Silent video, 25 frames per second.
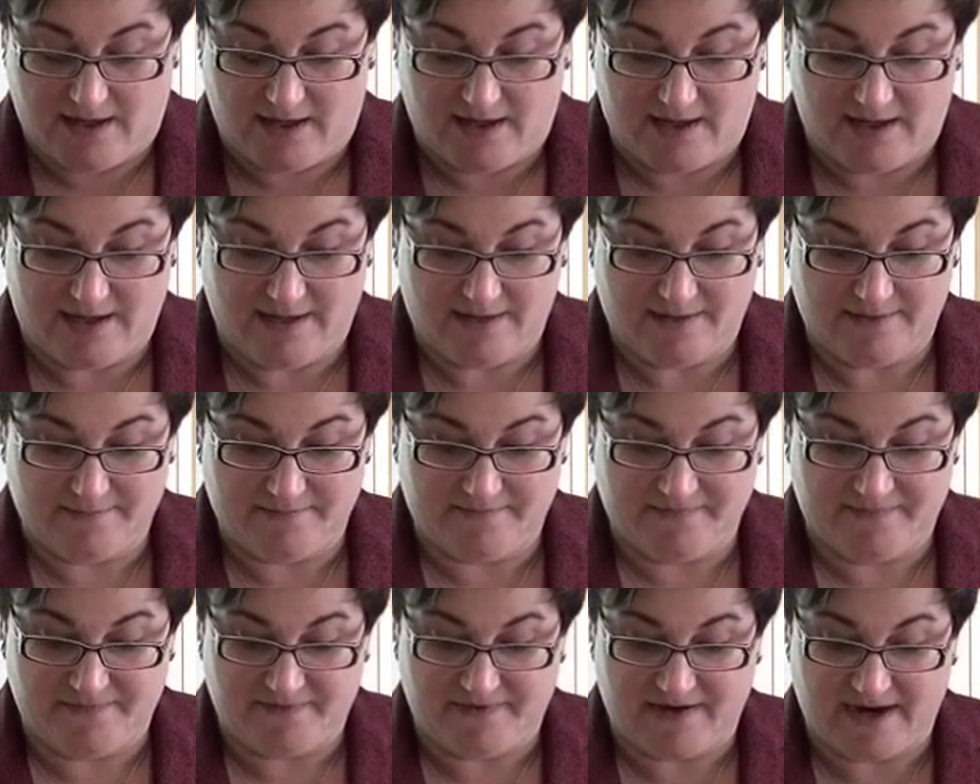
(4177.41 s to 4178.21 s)

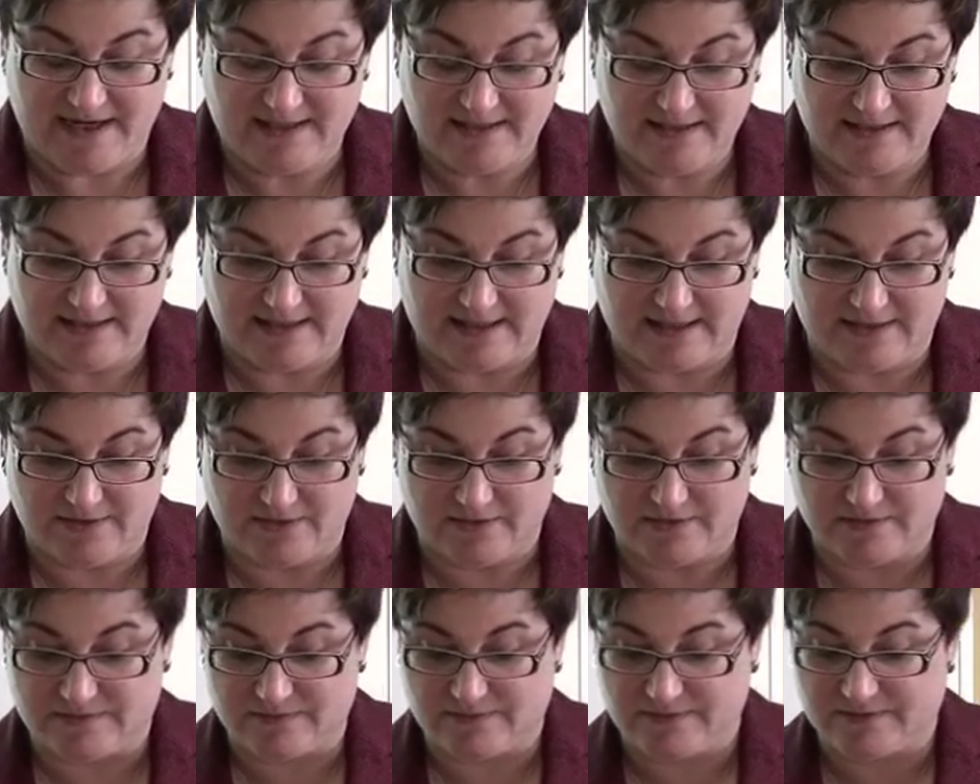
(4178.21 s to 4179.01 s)
Um, finally,
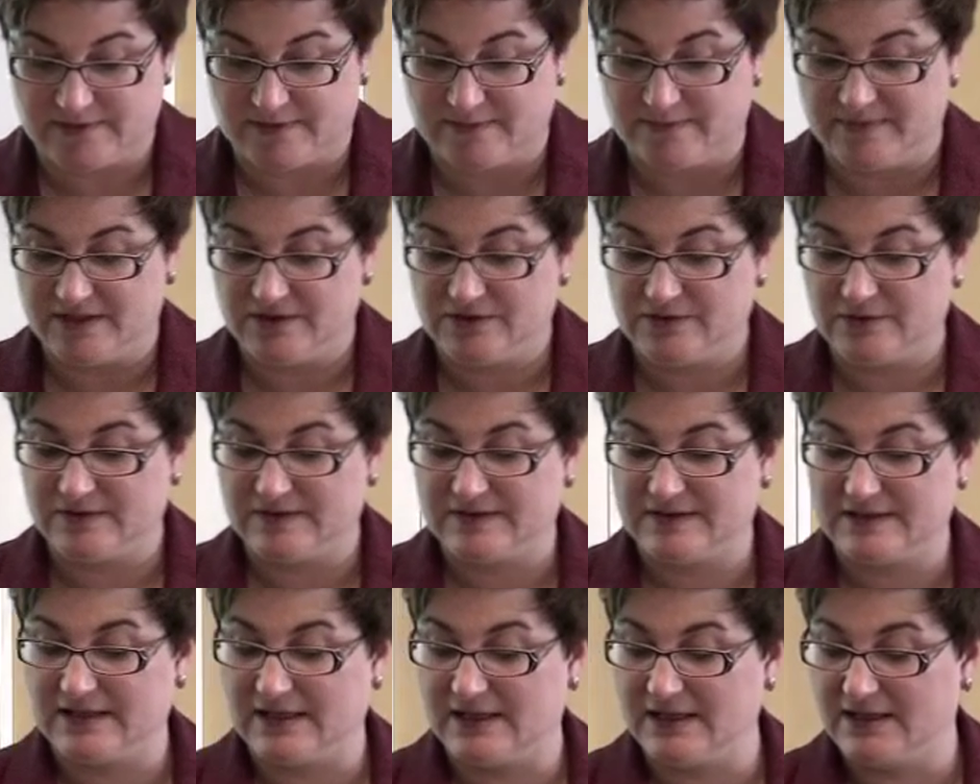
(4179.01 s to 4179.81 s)
there's some
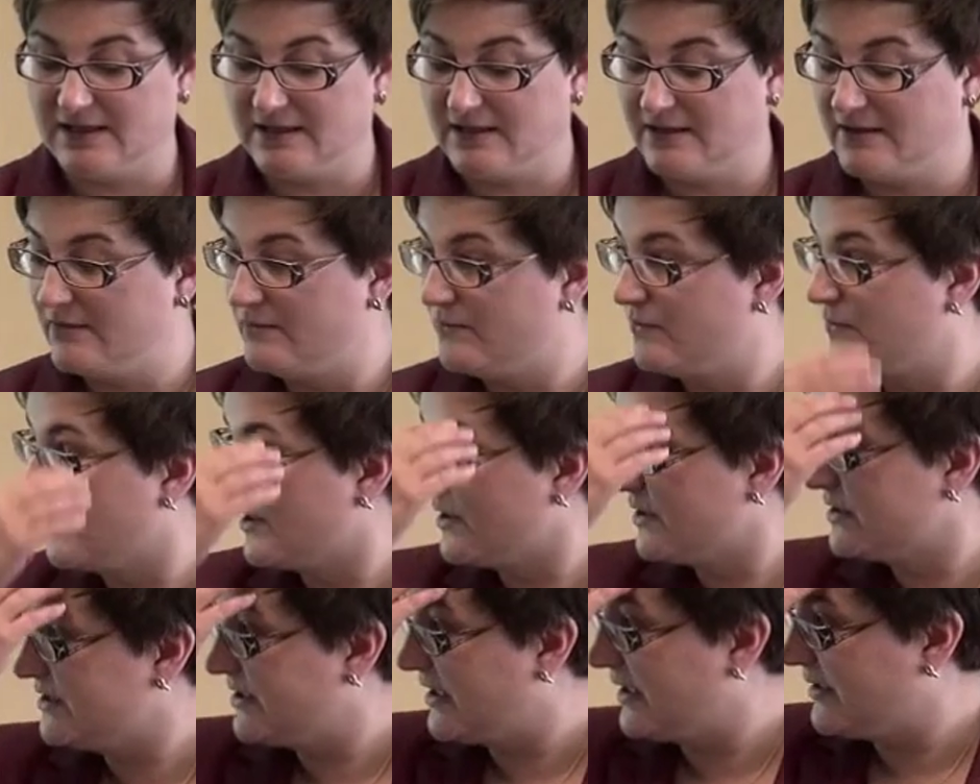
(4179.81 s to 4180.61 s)
interesting
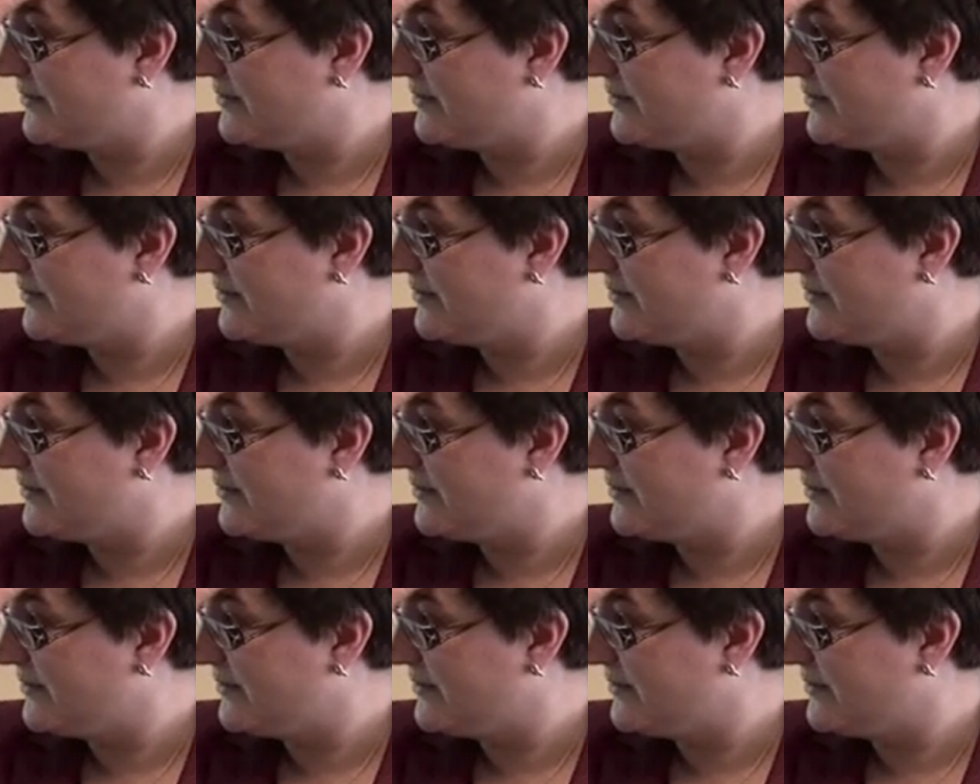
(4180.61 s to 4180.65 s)
work